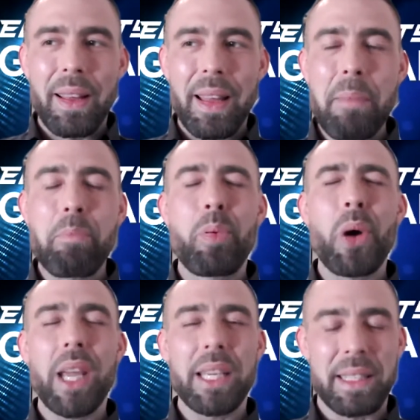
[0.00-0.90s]

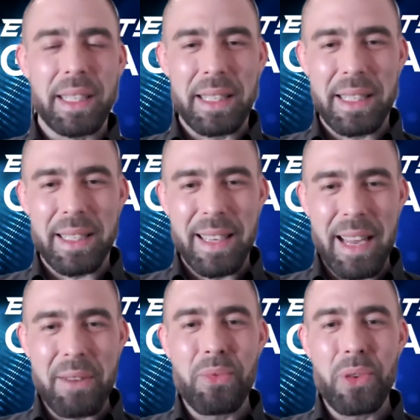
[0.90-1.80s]
embraced this
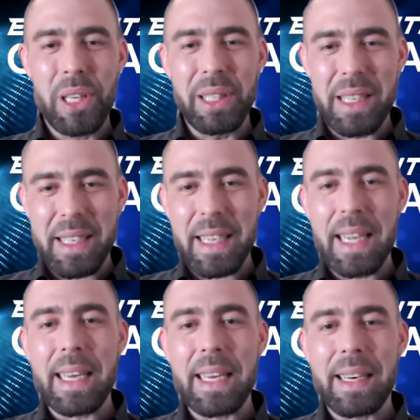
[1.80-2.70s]
and really
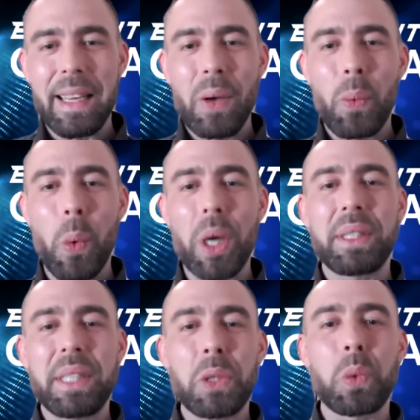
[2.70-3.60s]
seen what
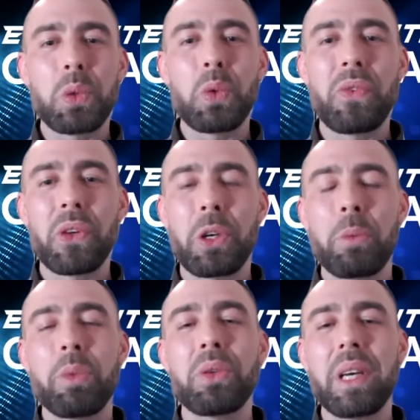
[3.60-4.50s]
this will do for the
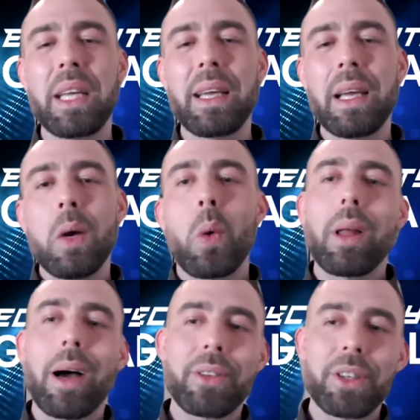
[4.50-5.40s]
community.
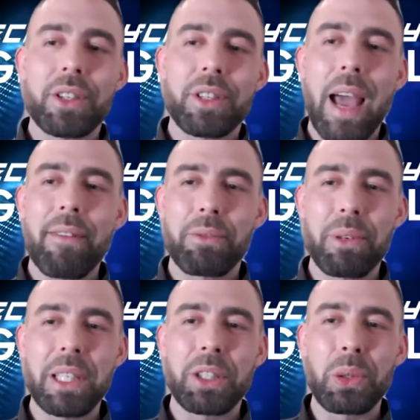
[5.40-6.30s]
Well, others haven't
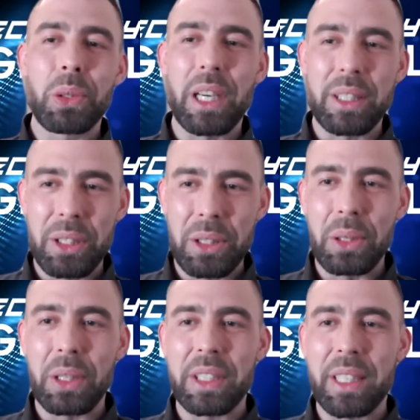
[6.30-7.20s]
really truly
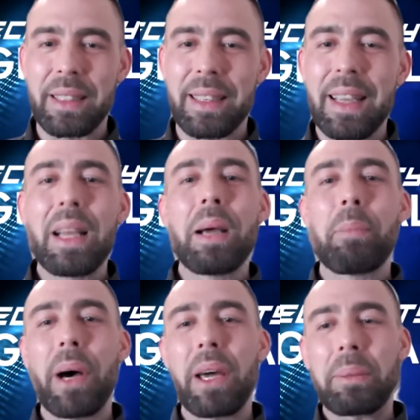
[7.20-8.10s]
understood it yet.
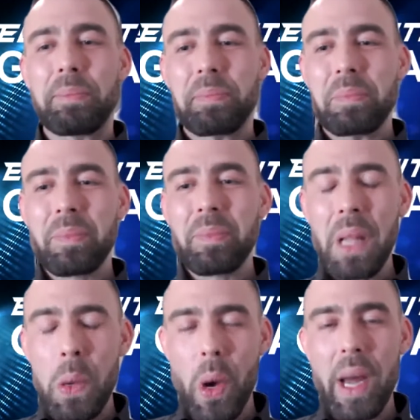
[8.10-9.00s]
But
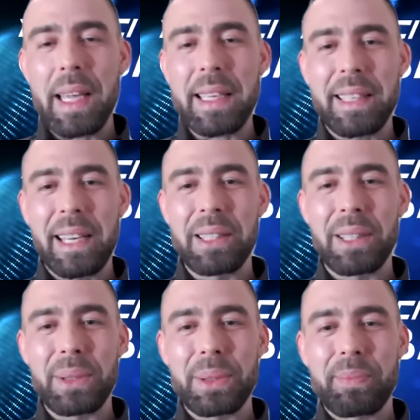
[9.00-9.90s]
what I can tell
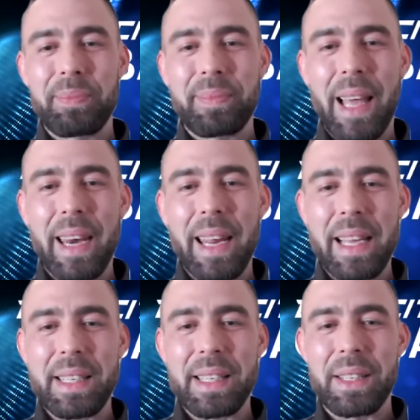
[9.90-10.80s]
you that
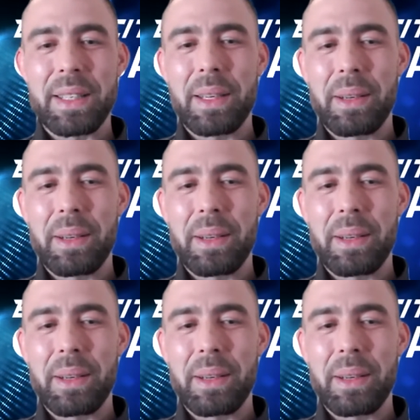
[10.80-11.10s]
is,